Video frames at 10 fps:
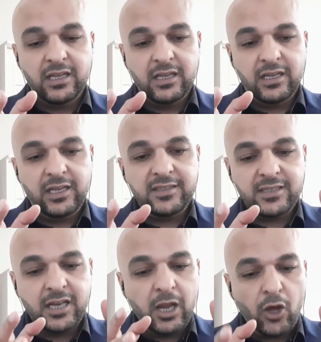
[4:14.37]
he's
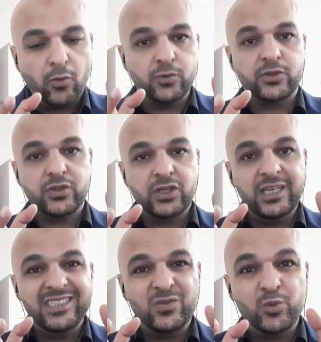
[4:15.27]
close.
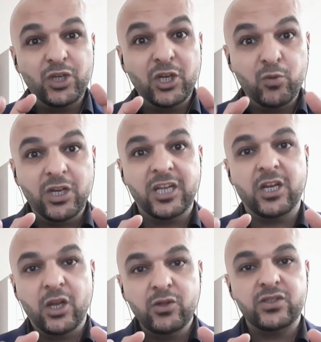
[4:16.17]
He's really, really
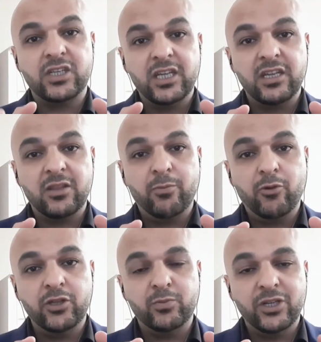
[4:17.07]
close to getting the
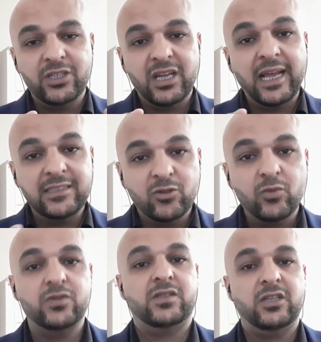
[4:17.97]
point, but I
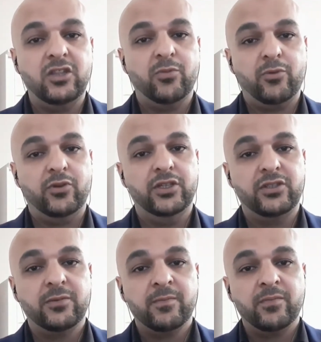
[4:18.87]
don't see the
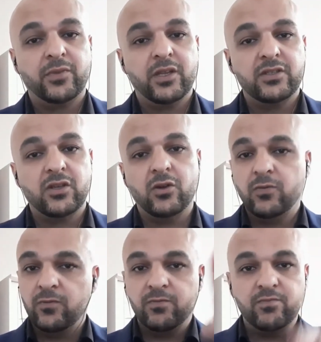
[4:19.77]
point.
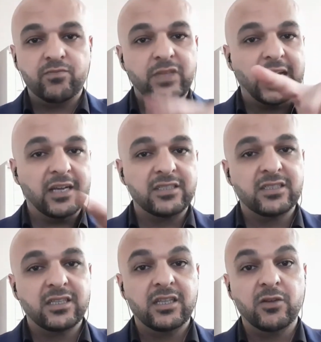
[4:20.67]
So
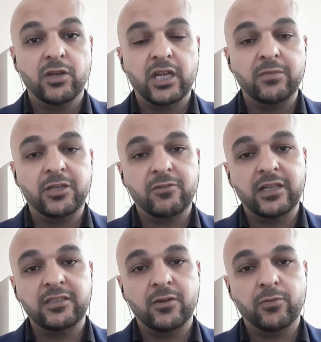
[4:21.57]
X, you will not be
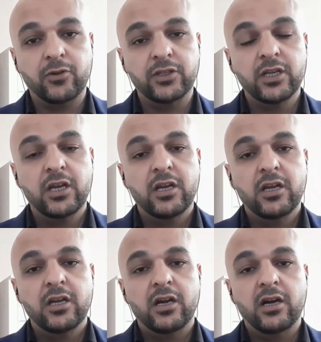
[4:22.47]
granted a point.
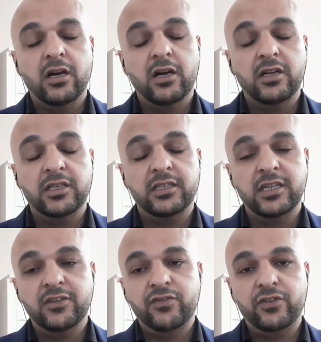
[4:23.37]
And
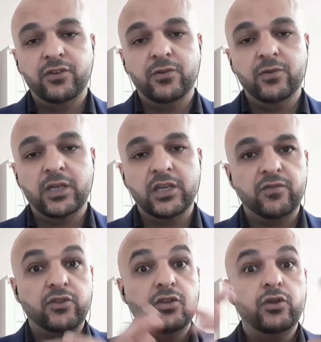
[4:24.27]
if you
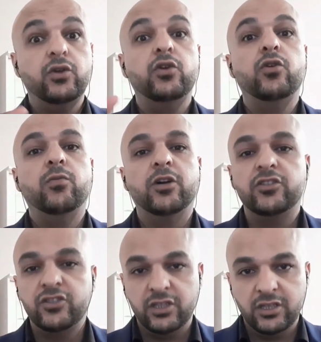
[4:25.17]
give too
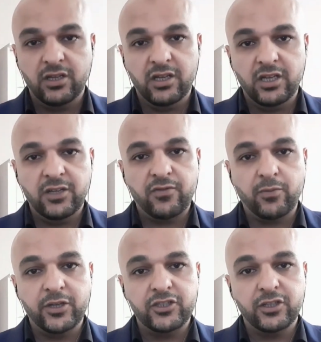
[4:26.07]
much
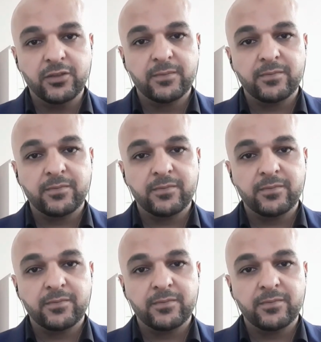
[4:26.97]
information,